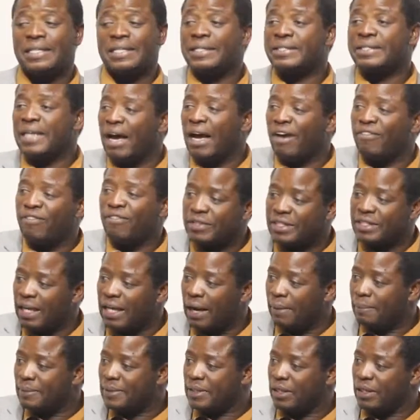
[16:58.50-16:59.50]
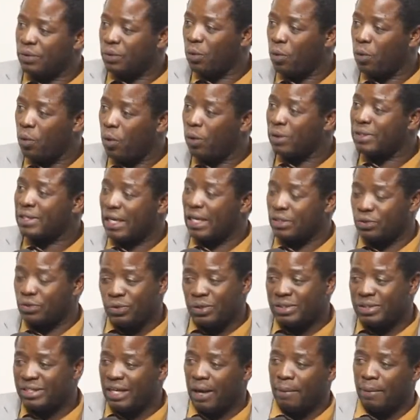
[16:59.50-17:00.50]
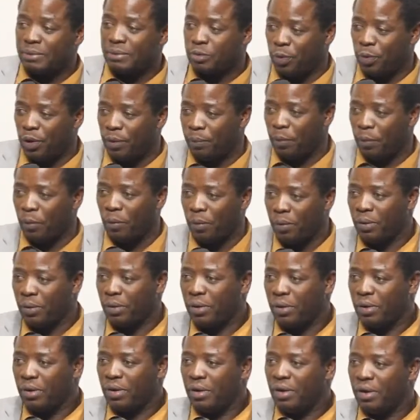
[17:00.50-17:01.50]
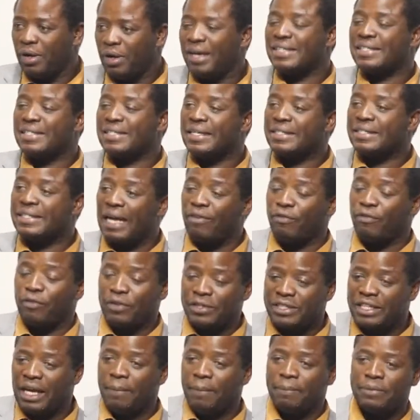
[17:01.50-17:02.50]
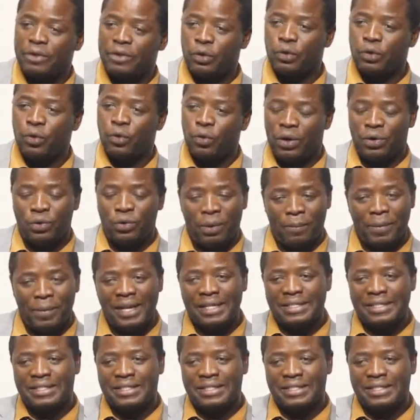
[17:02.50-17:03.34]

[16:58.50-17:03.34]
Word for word: the devil tempting you. God does not tempt people, it's the devil tempting you. And your man